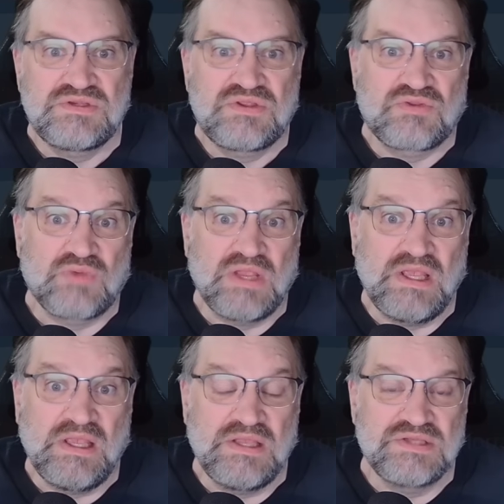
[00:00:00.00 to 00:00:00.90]

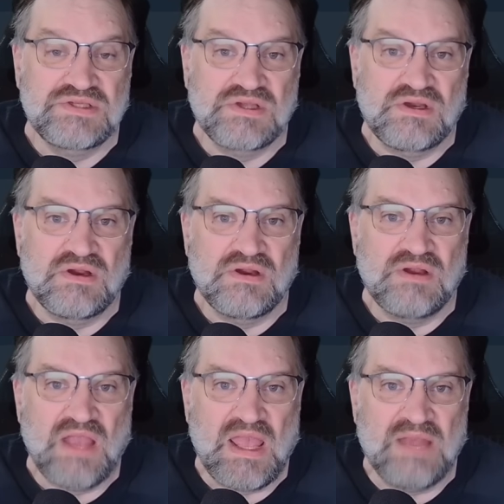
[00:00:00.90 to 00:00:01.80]
3 star
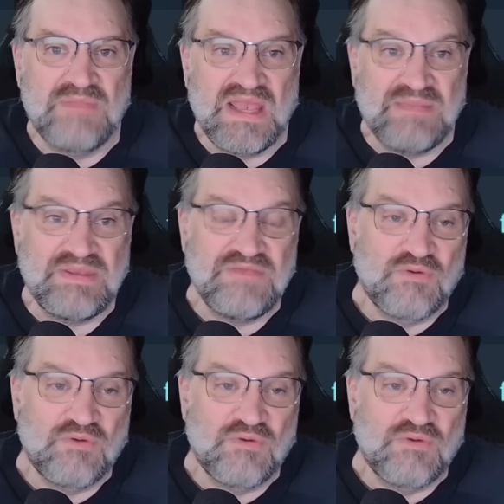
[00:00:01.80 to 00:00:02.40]
and maybe